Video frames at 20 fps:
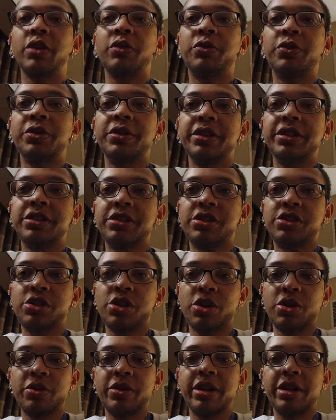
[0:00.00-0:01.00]
For this
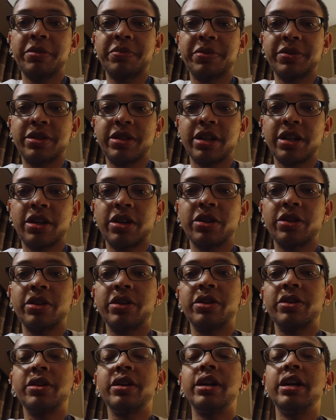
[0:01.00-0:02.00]
show in
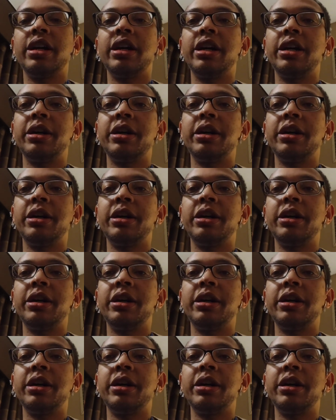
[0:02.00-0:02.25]
particular,